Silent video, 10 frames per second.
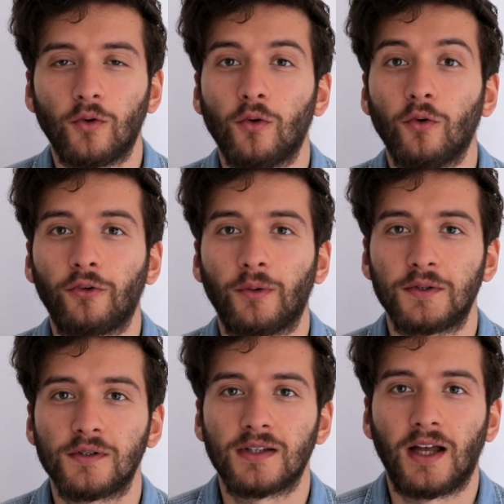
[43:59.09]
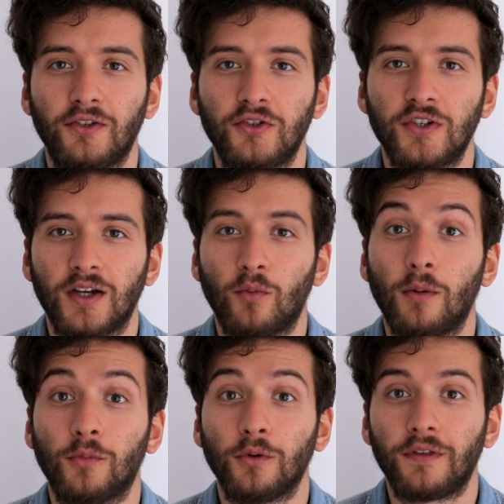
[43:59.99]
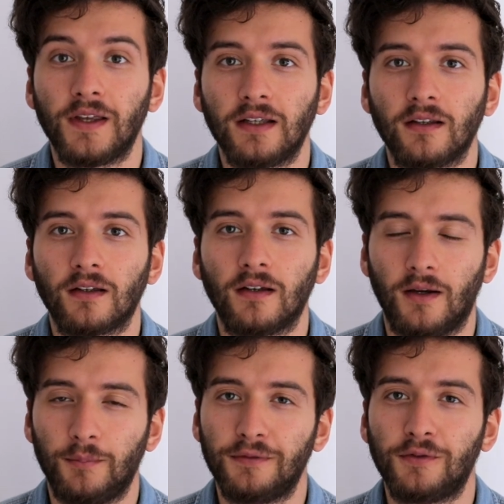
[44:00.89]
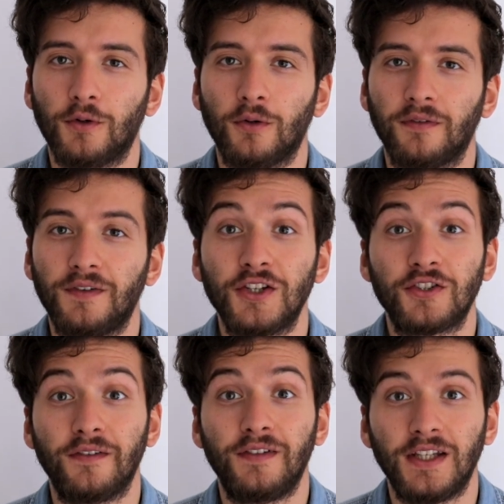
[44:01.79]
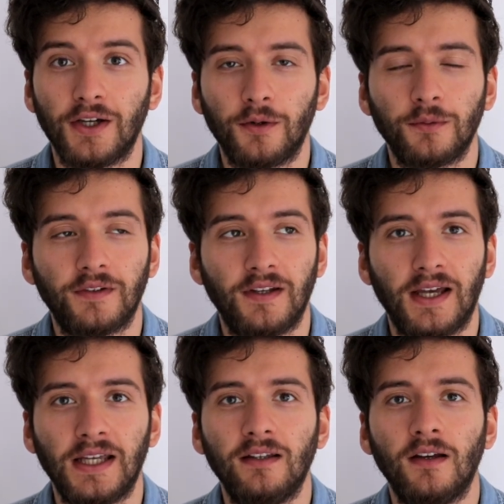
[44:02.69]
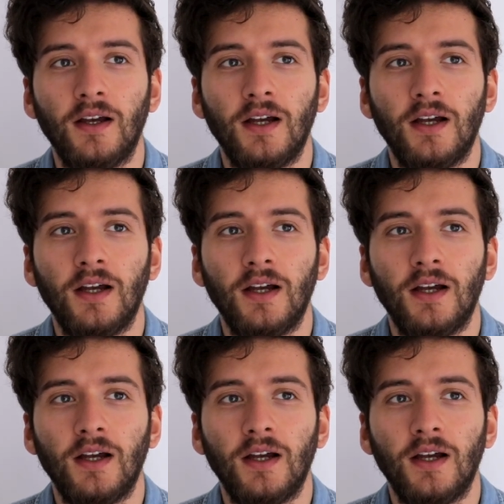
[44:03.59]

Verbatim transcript: Also, I'd just to share one more thing uh, before I finish the video today,